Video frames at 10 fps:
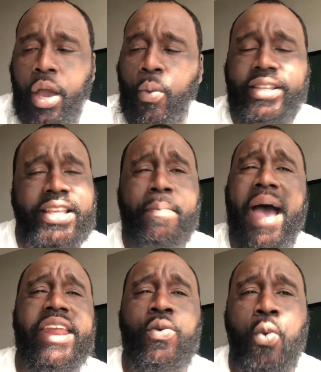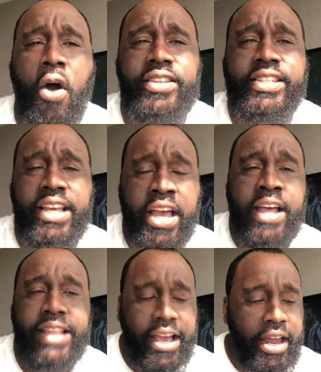And when somebody wants it,
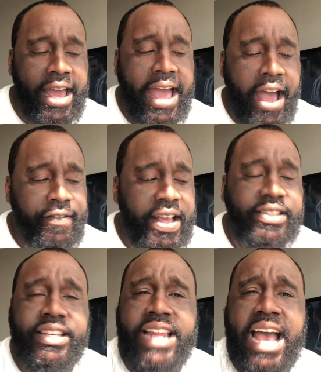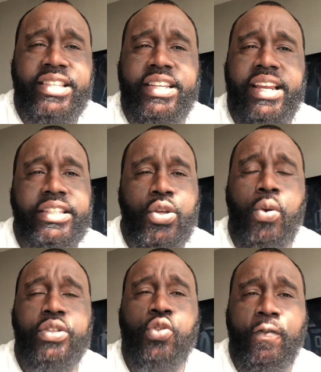they're going to have that tenacity that's
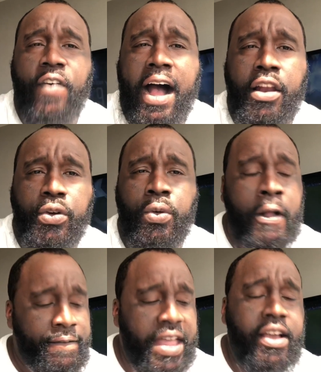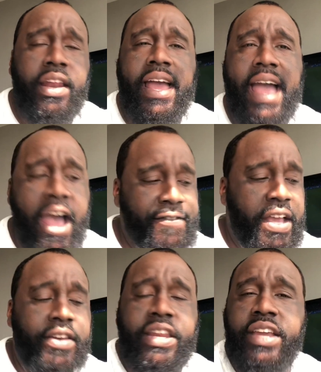going to follow. They're going to have
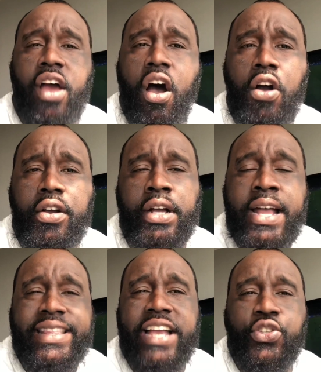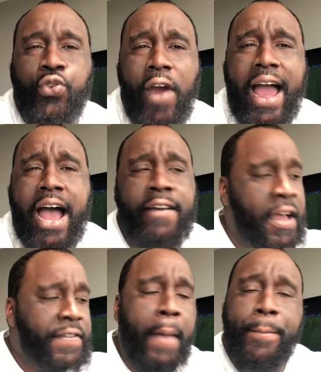that hunger, that
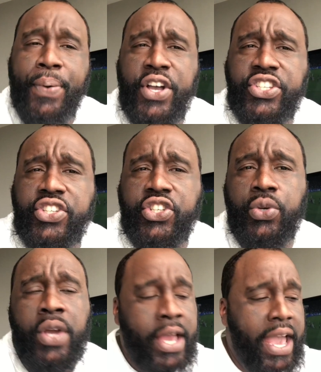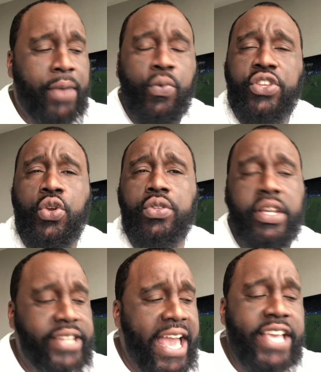drive that pushes you. And when
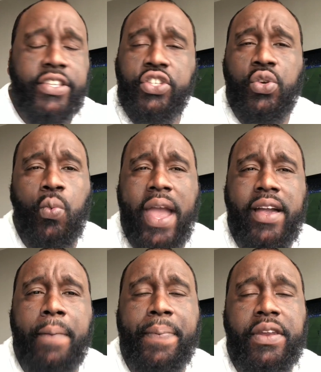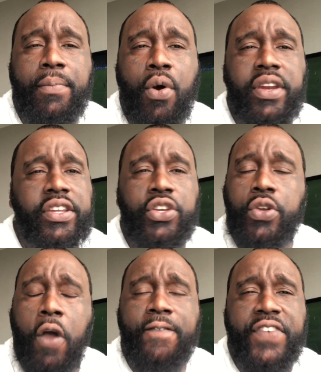the days that you wake up in the morning and you
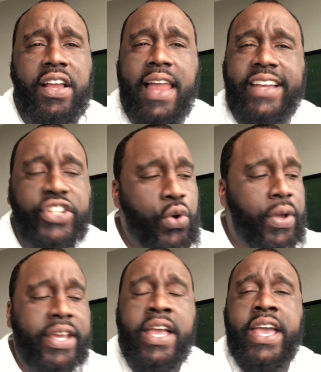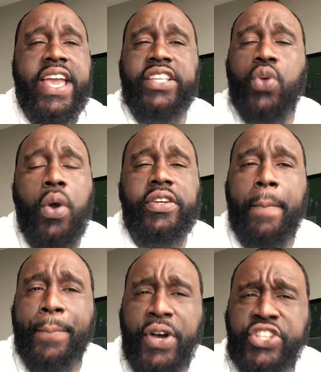don't feel like doing it, it's going to
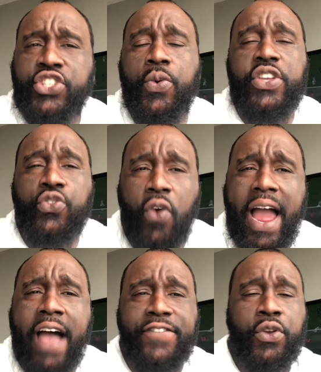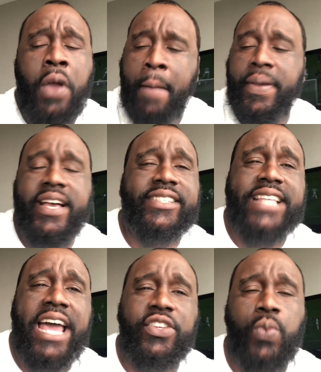push you and drive you because
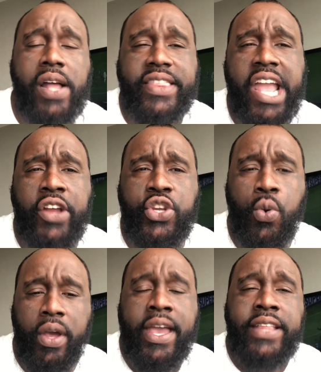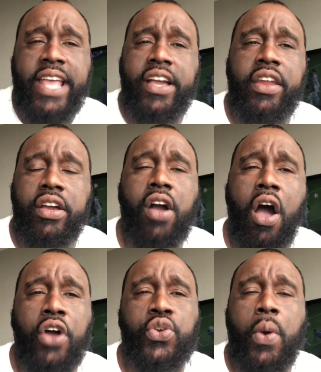that is what they're doing. They're going to
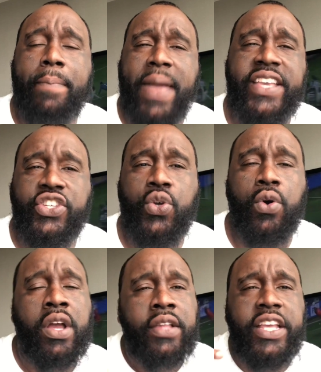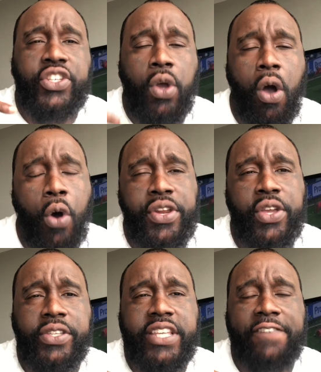call you and make sure that you're holding
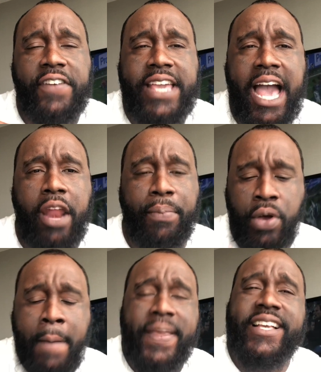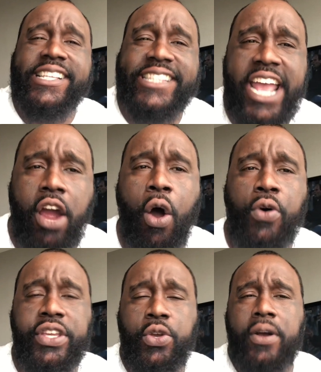yourself accountable because they're
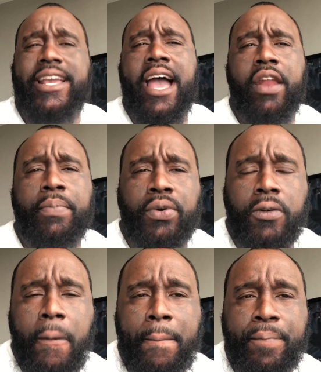holding you accountable.